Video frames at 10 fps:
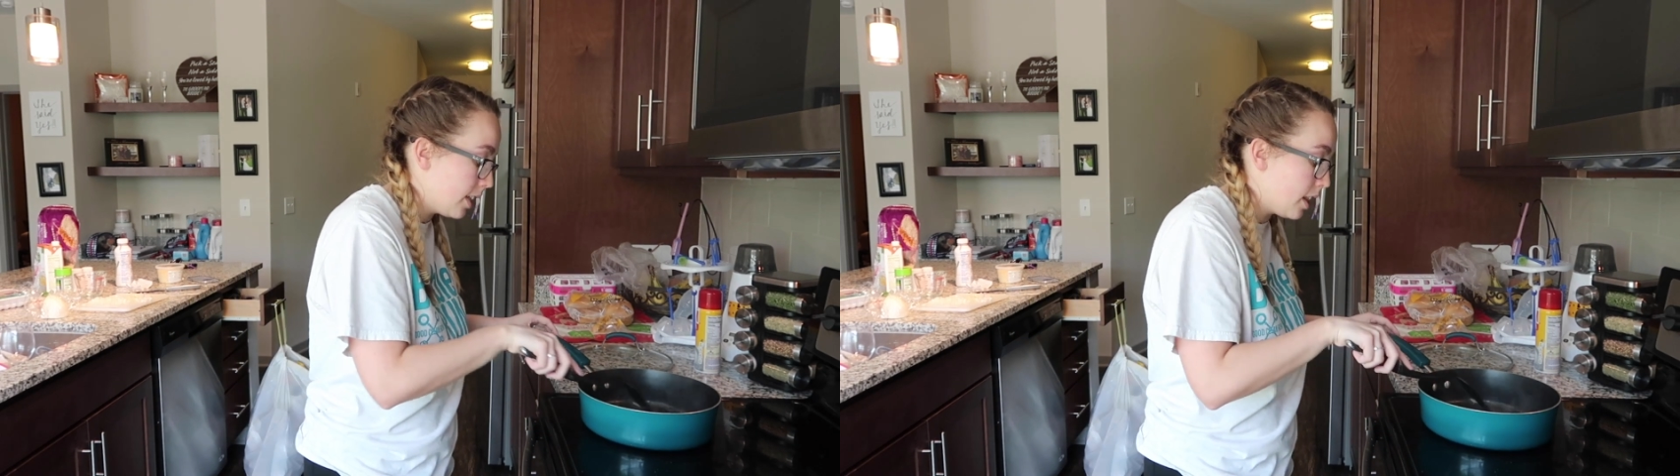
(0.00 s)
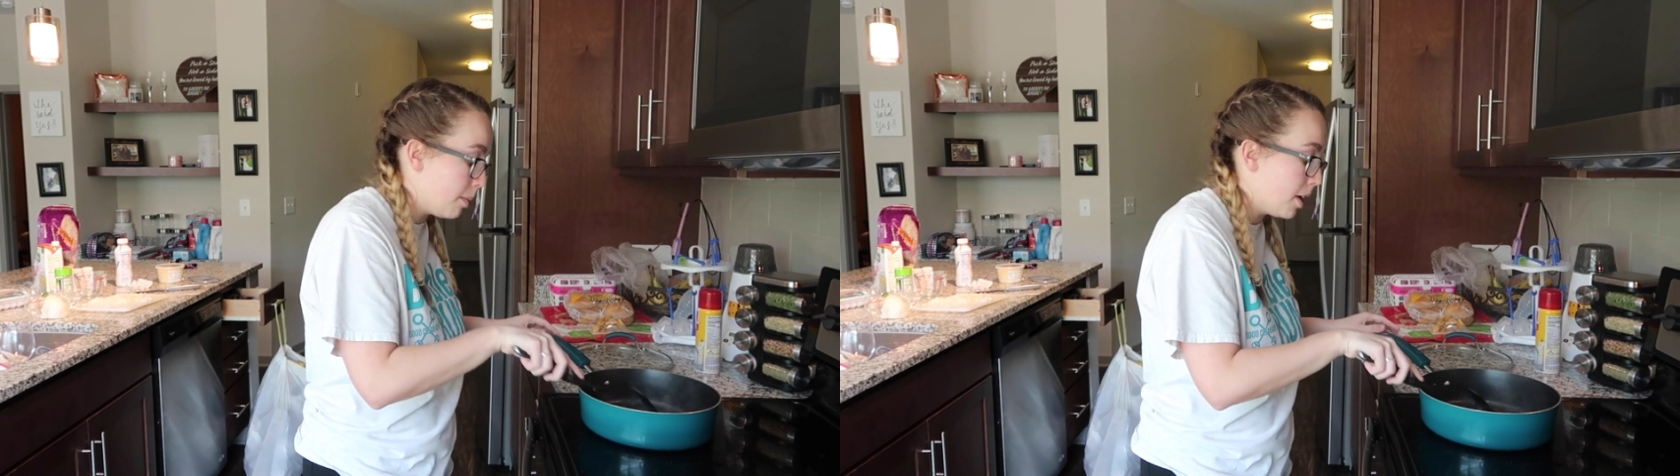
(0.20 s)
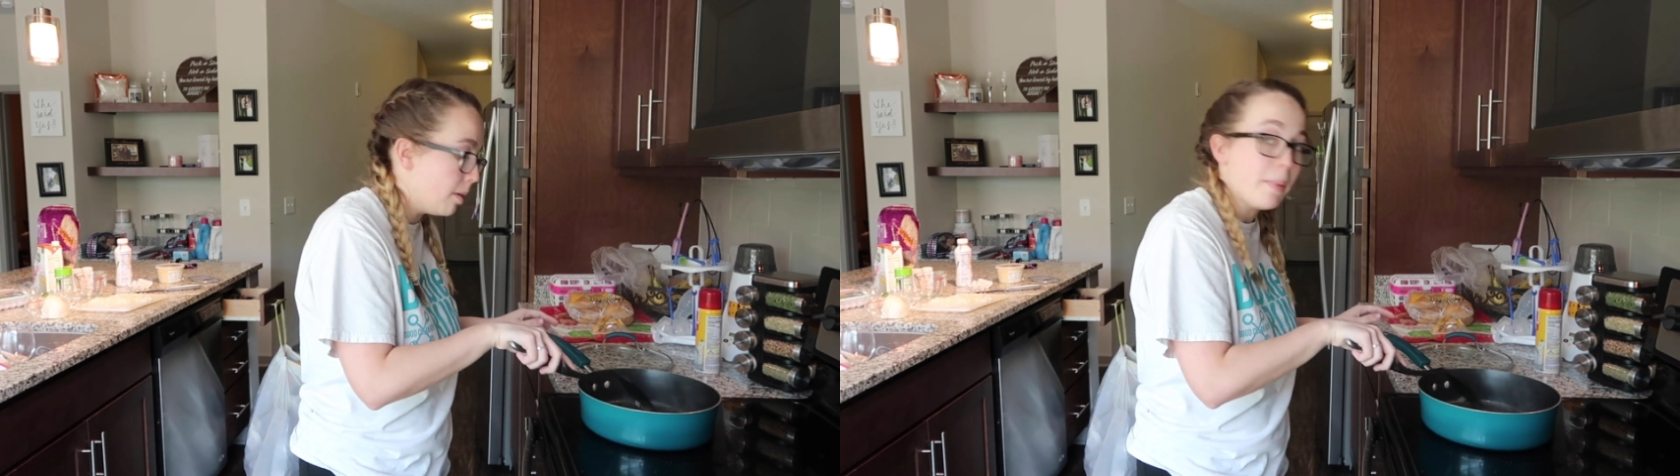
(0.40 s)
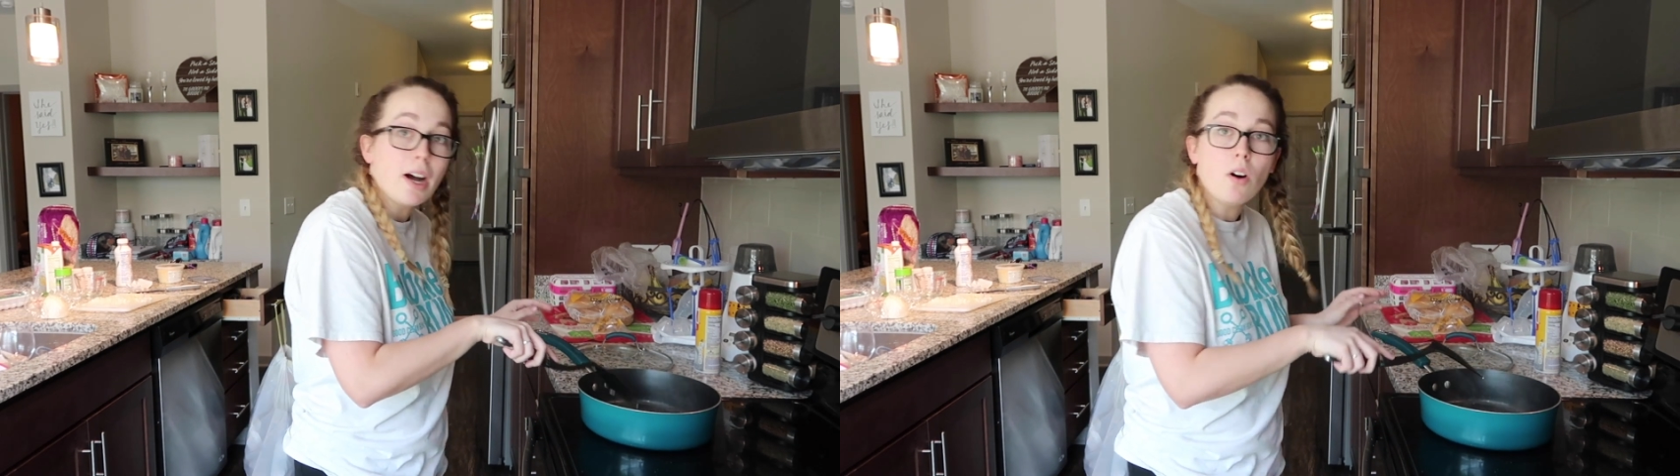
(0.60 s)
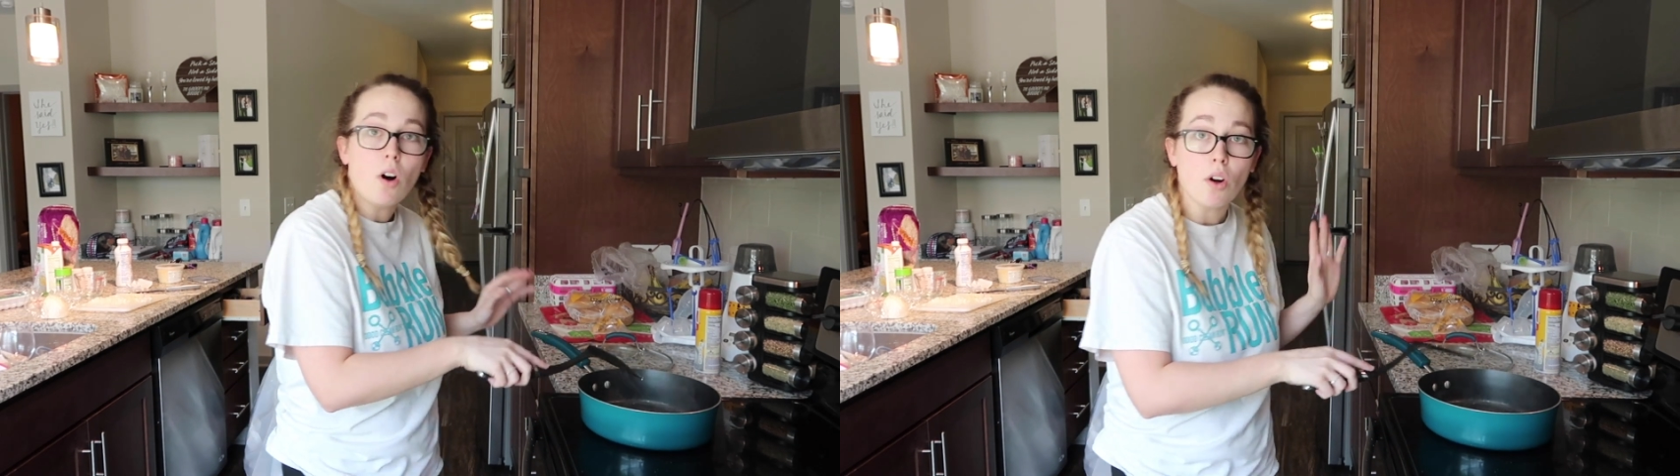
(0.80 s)
let the butter
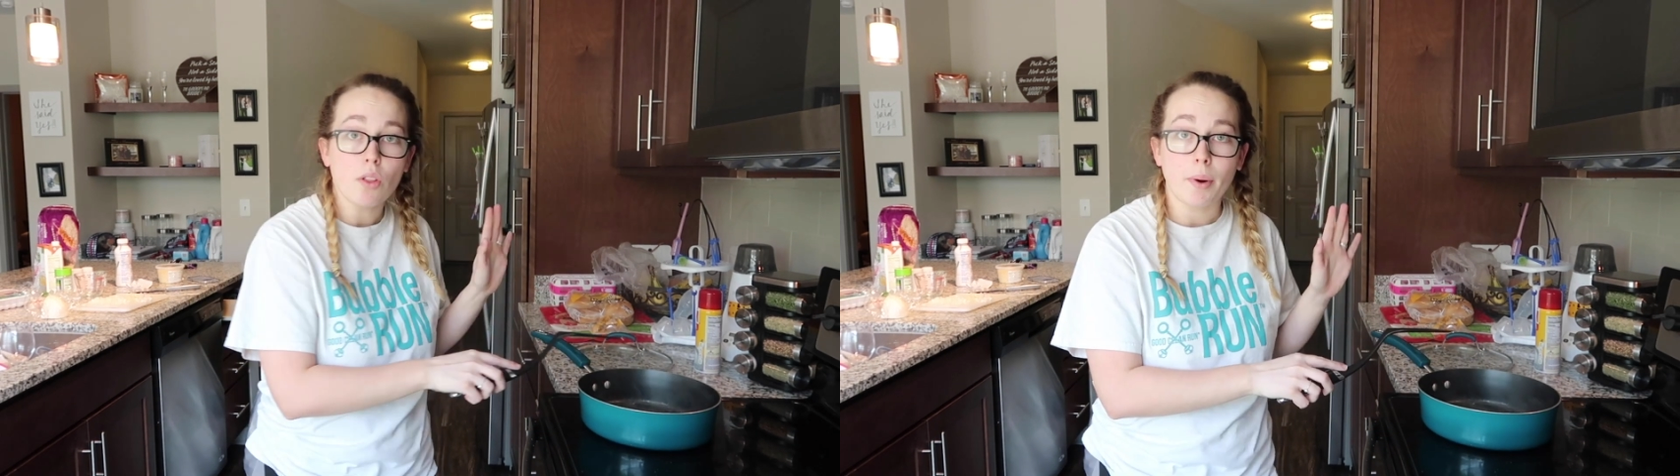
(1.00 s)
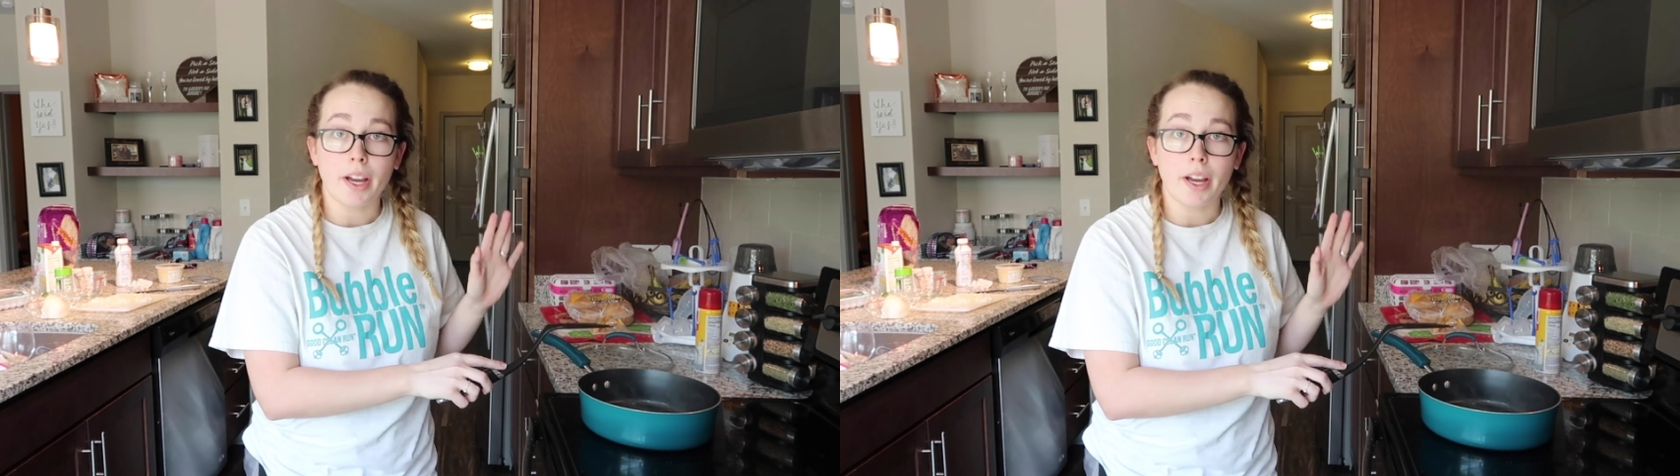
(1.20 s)
melt all the